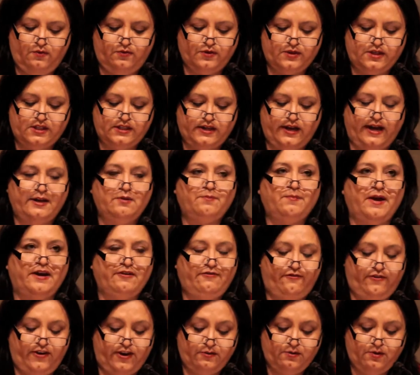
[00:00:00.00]
oversight by
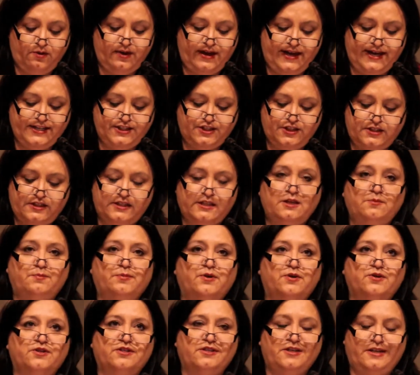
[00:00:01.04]
federal agency
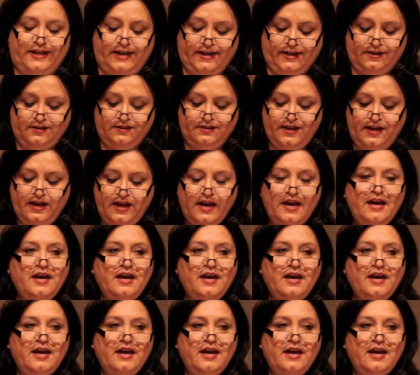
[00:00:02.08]
personnel